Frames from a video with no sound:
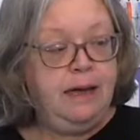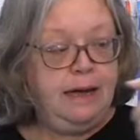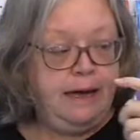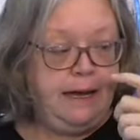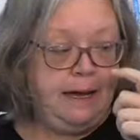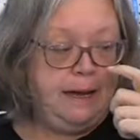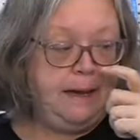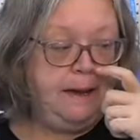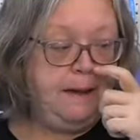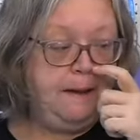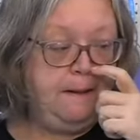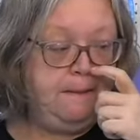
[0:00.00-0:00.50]

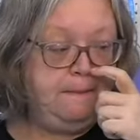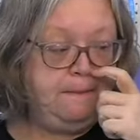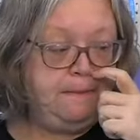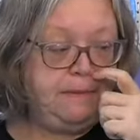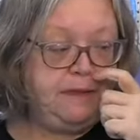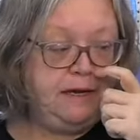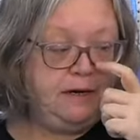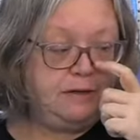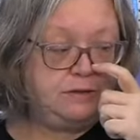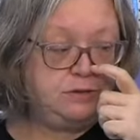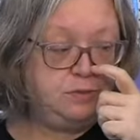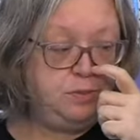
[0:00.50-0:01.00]

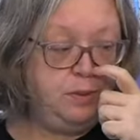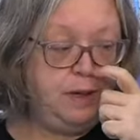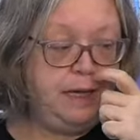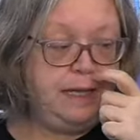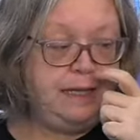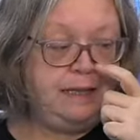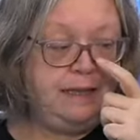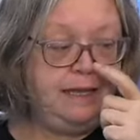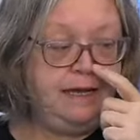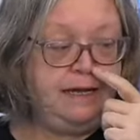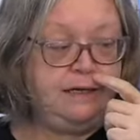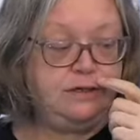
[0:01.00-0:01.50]
There's
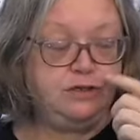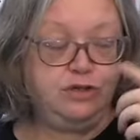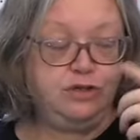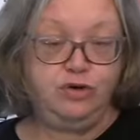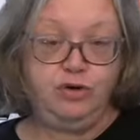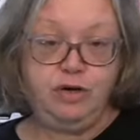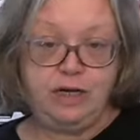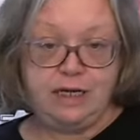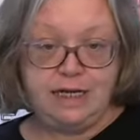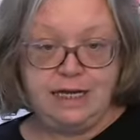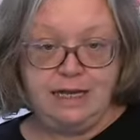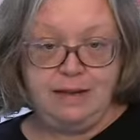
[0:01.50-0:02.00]
one that
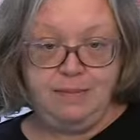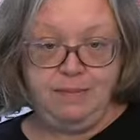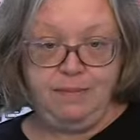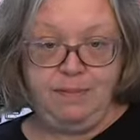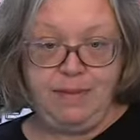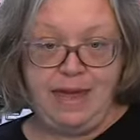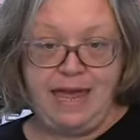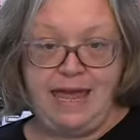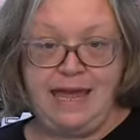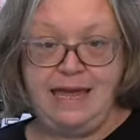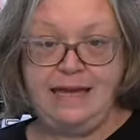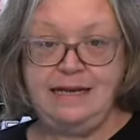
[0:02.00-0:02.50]
Cricut
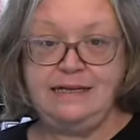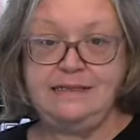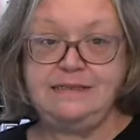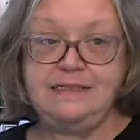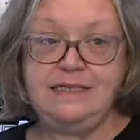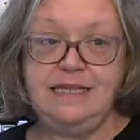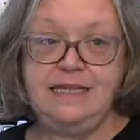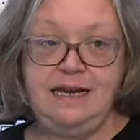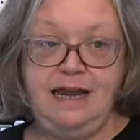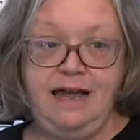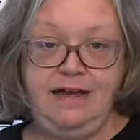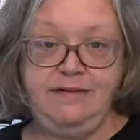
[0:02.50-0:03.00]
makes
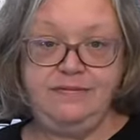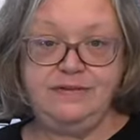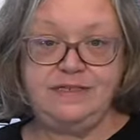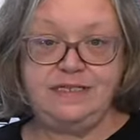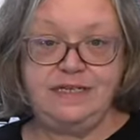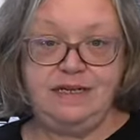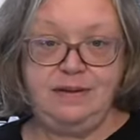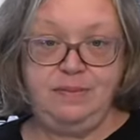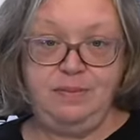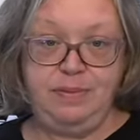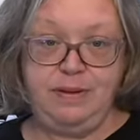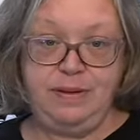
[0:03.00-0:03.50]
that I've
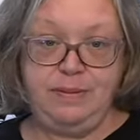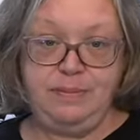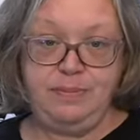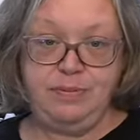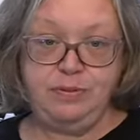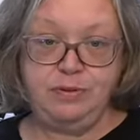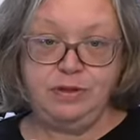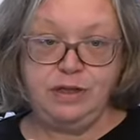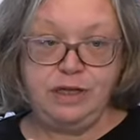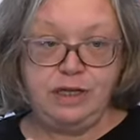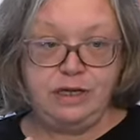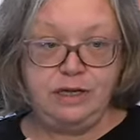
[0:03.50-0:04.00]
seen
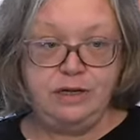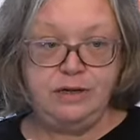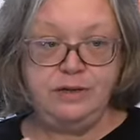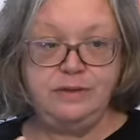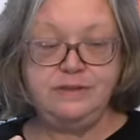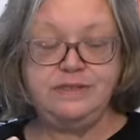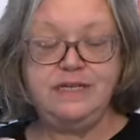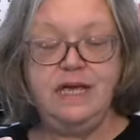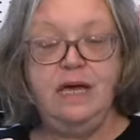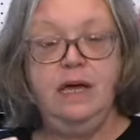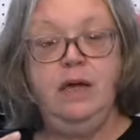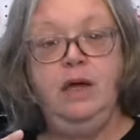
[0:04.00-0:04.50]
people
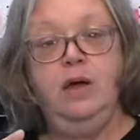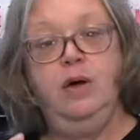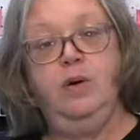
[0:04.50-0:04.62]
use,